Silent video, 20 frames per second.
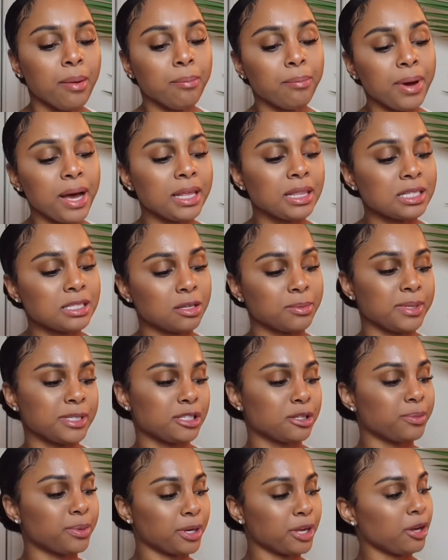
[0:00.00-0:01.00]
but this will be
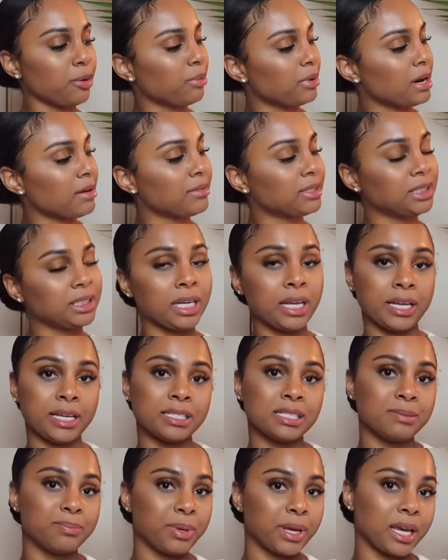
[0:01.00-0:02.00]
super cute whenever she
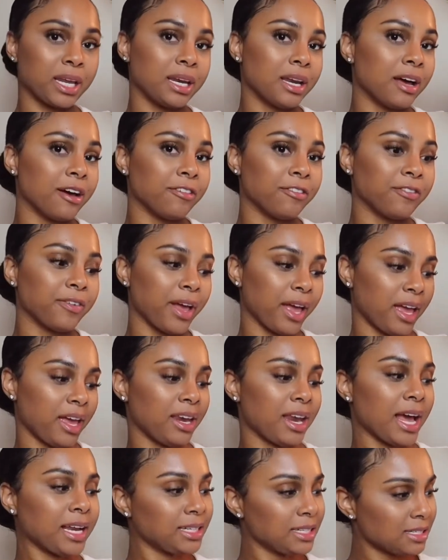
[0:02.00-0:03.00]
is big enough
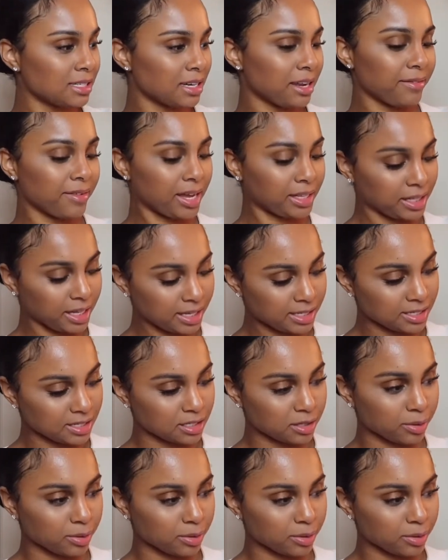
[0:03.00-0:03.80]
and i just love it i think it's so